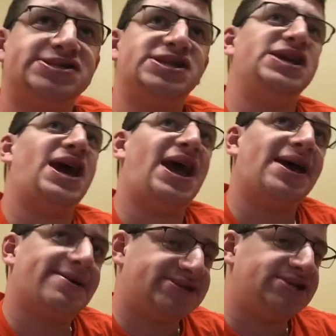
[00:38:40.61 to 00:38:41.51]
the
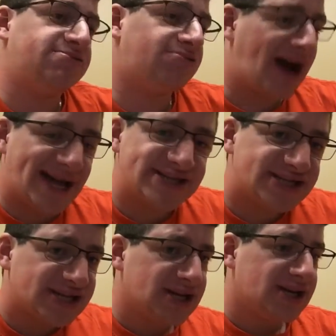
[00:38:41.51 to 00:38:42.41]

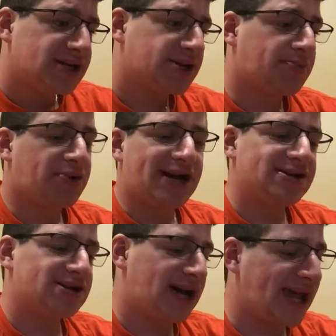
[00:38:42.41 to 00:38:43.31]
Browns will be at the
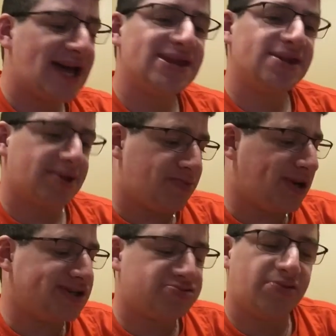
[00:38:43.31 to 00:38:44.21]
Chargers,
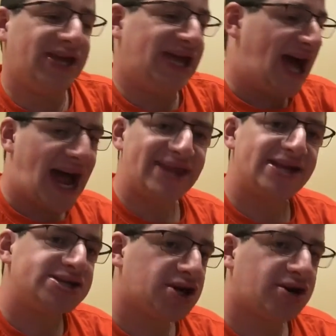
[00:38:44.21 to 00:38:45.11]
at the
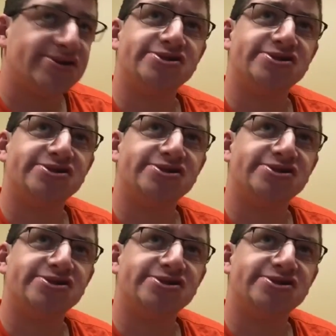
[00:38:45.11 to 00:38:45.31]
Chiefs,